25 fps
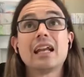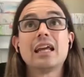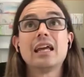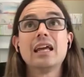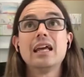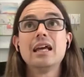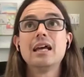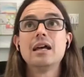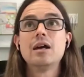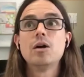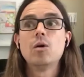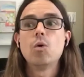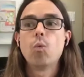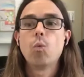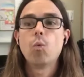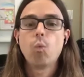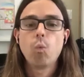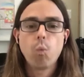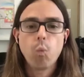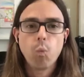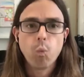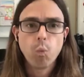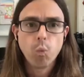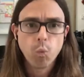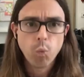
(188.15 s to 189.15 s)
And
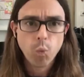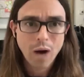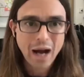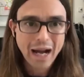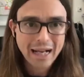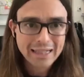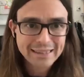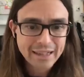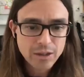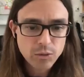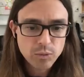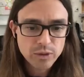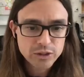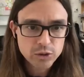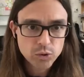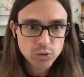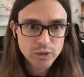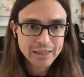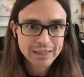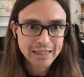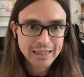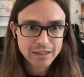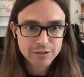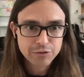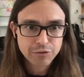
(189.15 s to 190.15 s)
what are we
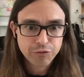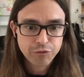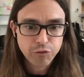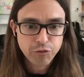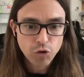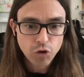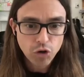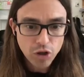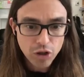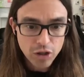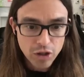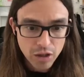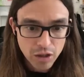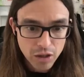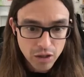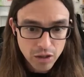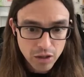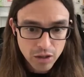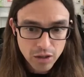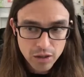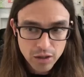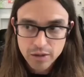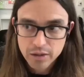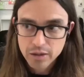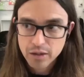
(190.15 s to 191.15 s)
doing that for?
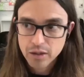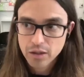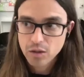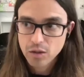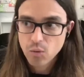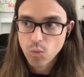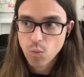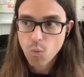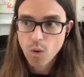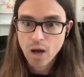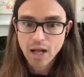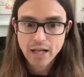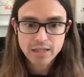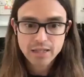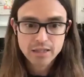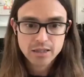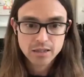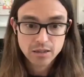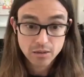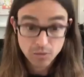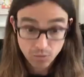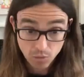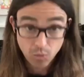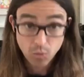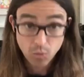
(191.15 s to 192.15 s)
You know, what's